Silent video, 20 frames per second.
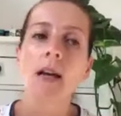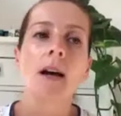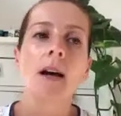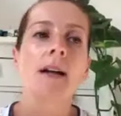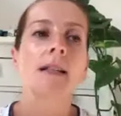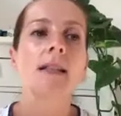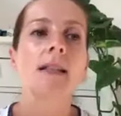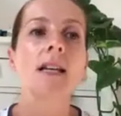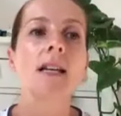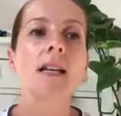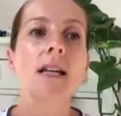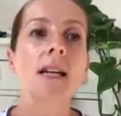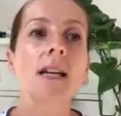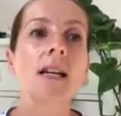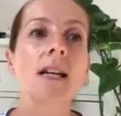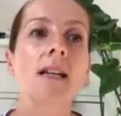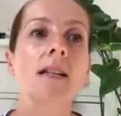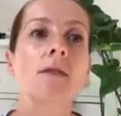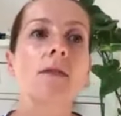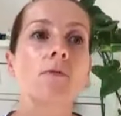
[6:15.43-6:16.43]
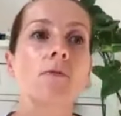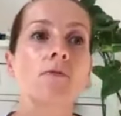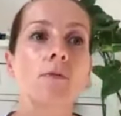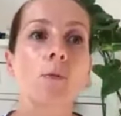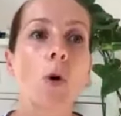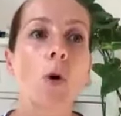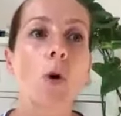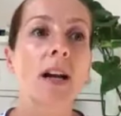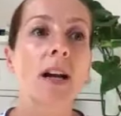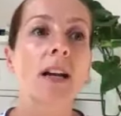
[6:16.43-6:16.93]
Siddy is
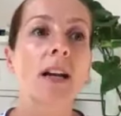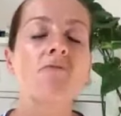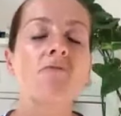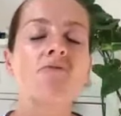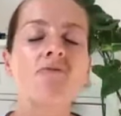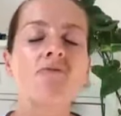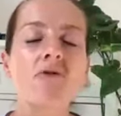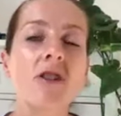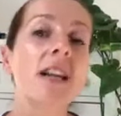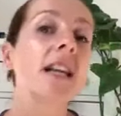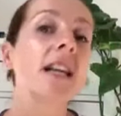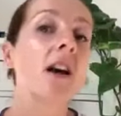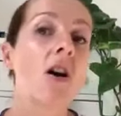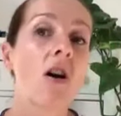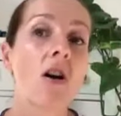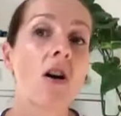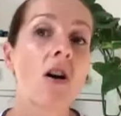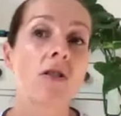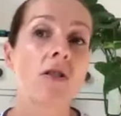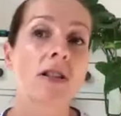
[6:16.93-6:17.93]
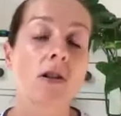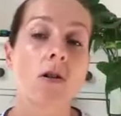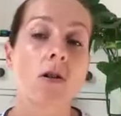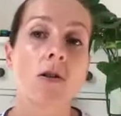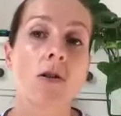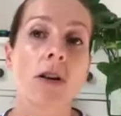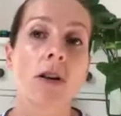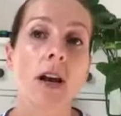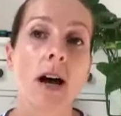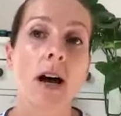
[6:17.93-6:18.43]
working really hard
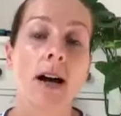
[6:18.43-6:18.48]
on